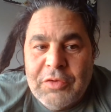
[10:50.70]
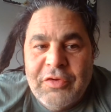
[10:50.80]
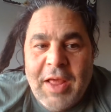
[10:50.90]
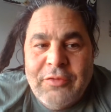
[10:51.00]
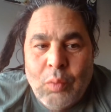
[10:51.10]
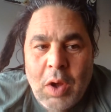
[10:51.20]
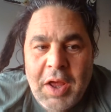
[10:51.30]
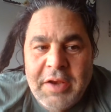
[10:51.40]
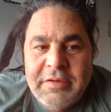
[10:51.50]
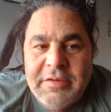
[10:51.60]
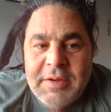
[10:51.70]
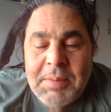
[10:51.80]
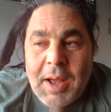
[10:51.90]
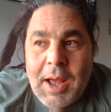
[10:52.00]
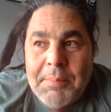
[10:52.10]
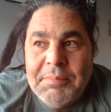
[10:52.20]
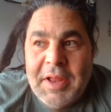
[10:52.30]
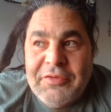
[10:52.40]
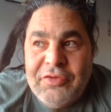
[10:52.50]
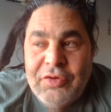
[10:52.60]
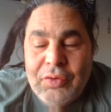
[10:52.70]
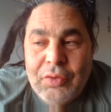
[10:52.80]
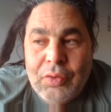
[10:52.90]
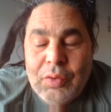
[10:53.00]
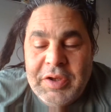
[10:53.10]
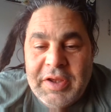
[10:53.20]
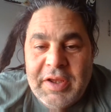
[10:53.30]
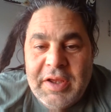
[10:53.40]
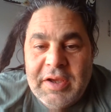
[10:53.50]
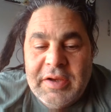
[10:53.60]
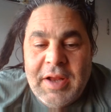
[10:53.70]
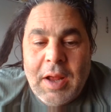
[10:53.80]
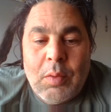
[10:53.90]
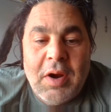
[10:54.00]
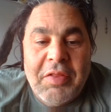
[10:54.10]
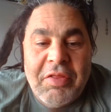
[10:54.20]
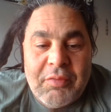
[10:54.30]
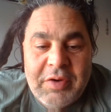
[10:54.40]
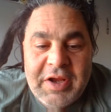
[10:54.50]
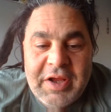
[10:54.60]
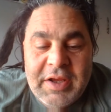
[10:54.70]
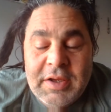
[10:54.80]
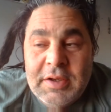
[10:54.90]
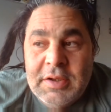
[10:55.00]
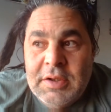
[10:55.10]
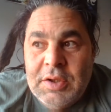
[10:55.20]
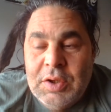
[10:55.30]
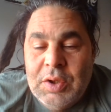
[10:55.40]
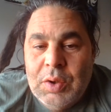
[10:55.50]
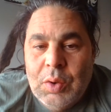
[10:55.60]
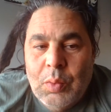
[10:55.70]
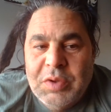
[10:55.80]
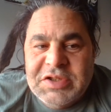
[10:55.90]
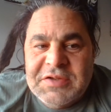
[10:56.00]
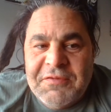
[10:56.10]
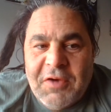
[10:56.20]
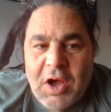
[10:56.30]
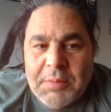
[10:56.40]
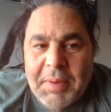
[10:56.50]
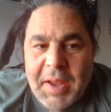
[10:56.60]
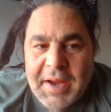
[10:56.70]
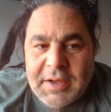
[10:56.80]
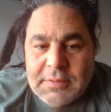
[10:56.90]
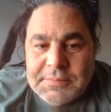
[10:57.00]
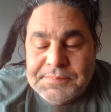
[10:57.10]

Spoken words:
So that's one, Depop. That's two, gig. Now we're on three, which is FogBank.